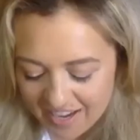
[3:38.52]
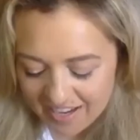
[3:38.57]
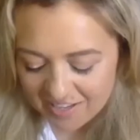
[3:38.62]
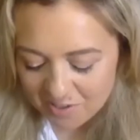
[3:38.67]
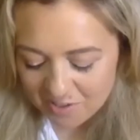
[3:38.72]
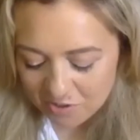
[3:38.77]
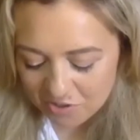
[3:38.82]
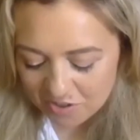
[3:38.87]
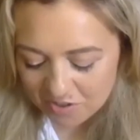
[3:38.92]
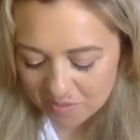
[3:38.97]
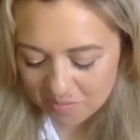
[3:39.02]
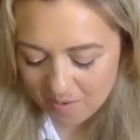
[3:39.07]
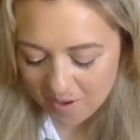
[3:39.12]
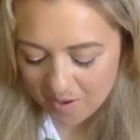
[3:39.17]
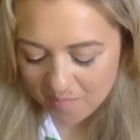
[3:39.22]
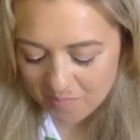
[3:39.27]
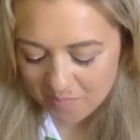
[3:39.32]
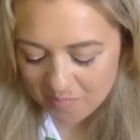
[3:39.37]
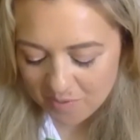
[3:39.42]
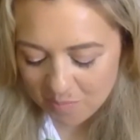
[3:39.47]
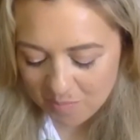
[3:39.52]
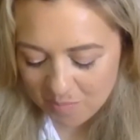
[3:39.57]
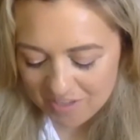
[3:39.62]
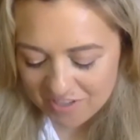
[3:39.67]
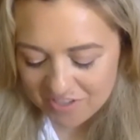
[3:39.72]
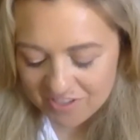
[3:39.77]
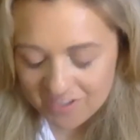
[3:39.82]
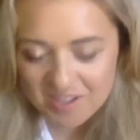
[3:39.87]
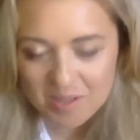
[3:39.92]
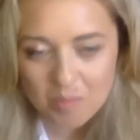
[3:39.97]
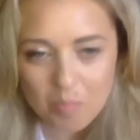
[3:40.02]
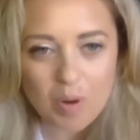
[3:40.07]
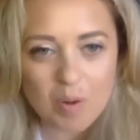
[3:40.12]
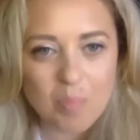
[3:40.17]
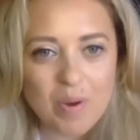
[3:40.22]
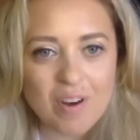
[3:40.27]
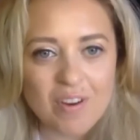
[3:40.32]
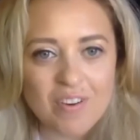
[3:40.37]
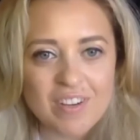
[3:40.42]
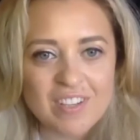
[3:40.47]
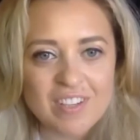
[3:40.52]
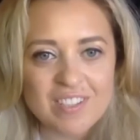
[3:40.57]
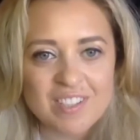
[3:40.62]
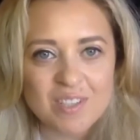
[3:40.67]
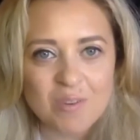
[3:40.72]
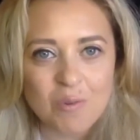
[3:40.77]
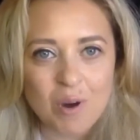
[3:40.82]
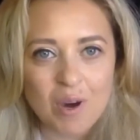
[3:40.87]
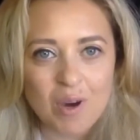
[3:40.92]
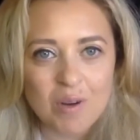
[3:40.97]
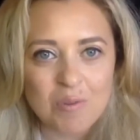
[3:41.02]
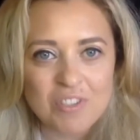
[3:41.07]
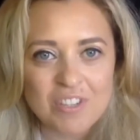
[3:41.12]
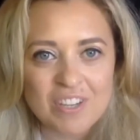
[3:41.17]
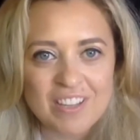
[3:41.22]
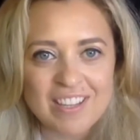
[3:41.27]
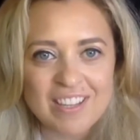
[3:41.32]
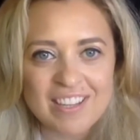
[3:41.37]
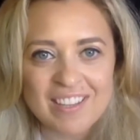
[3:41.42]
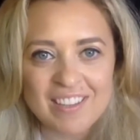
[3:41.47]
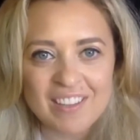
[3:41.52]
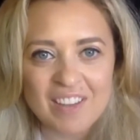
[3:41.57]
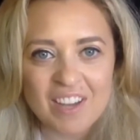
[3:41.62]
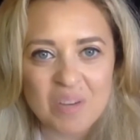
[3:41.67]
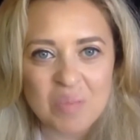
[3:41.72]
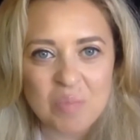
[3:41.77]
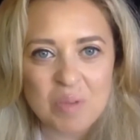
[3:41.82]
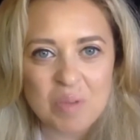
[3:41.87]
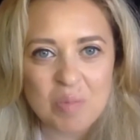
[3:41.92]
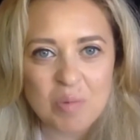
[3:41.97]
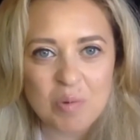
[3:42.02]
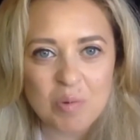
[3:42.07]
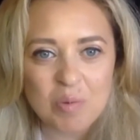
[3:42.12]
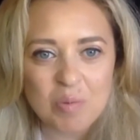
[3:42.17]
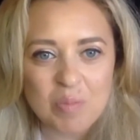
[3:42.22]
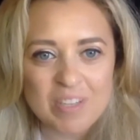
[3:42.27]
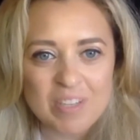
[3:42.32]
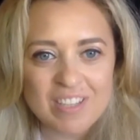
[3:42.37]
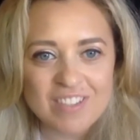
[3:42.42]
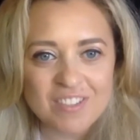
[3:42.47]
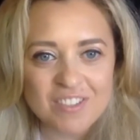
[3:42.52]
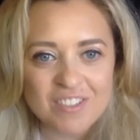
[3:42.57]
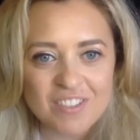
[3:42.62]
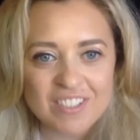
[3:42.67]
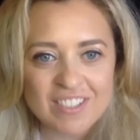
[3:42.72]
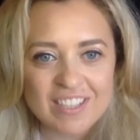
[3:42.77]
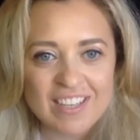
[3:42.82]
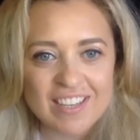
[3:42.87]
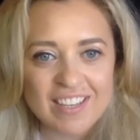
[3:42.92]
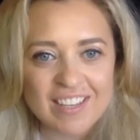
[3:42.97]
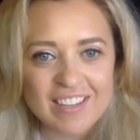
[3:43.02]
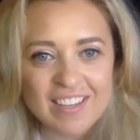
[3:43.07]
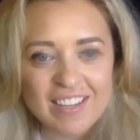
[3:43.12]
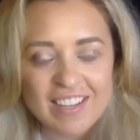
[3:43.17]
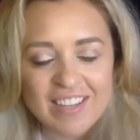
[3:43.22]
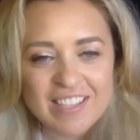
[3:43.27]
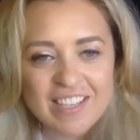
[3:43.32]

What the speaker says: and you just you mentioned the Barbarian squad, which I think a lot of people would be interested in.